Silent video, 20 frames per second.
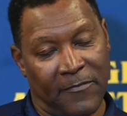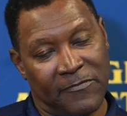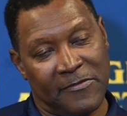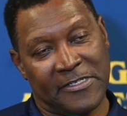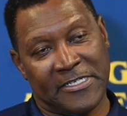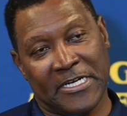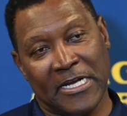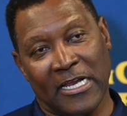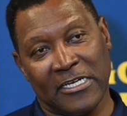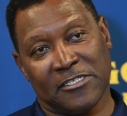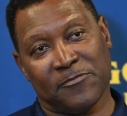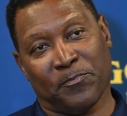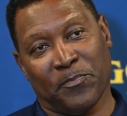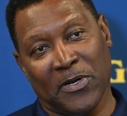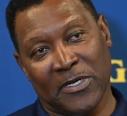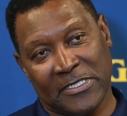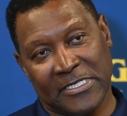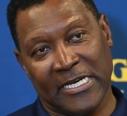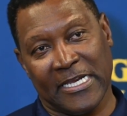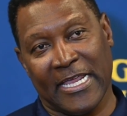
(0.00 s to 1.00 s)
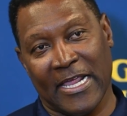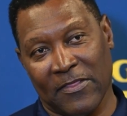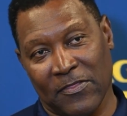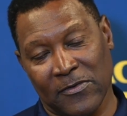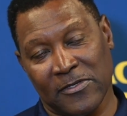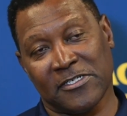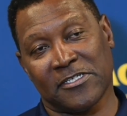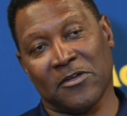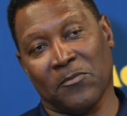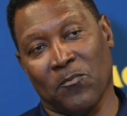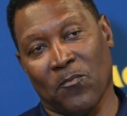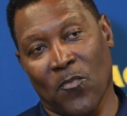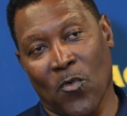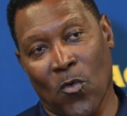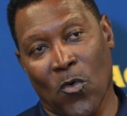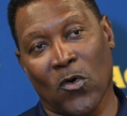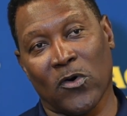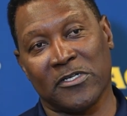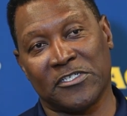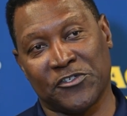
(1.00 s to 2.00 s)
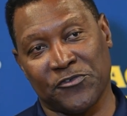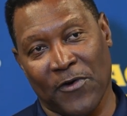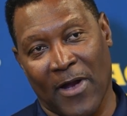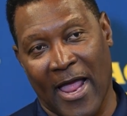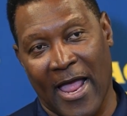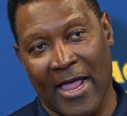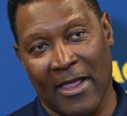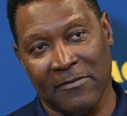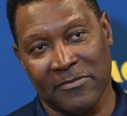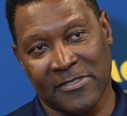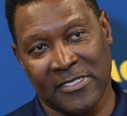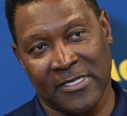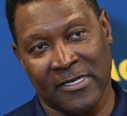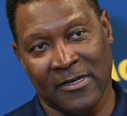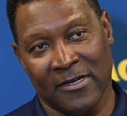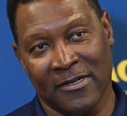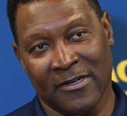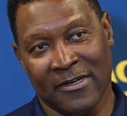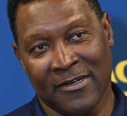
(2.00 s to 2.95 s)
have just put together some more drives